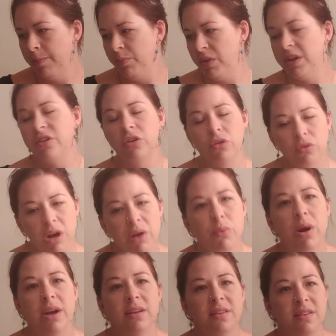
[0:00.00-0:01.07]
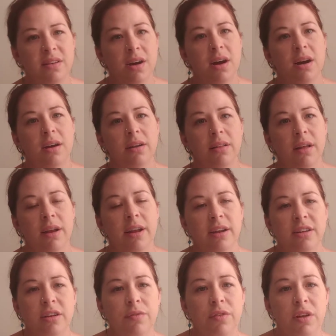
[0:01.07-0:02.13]
It's a great way to start an
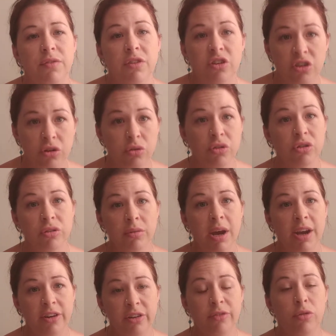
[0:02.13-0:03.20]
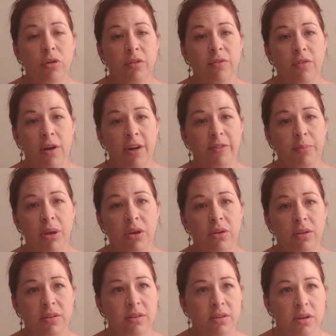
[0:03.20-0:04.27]
activity for children aged 4 to 5
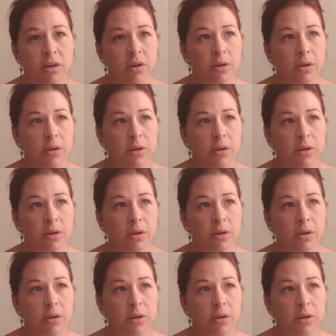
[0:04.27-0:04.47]
because